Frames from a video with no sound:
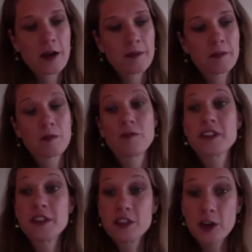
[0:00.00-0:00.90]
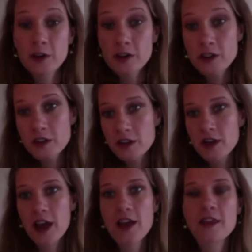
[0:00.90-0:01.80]
receipt totals,
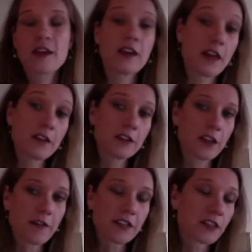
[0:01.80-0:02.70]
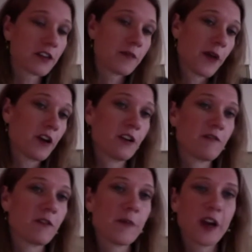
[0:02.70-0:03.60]
and then others obviously are better for
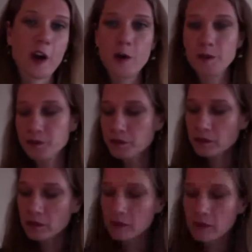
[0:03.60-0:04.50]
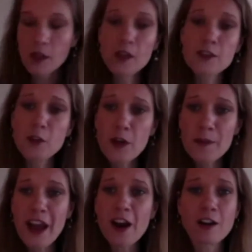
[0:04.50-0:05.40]
bigger. So compare.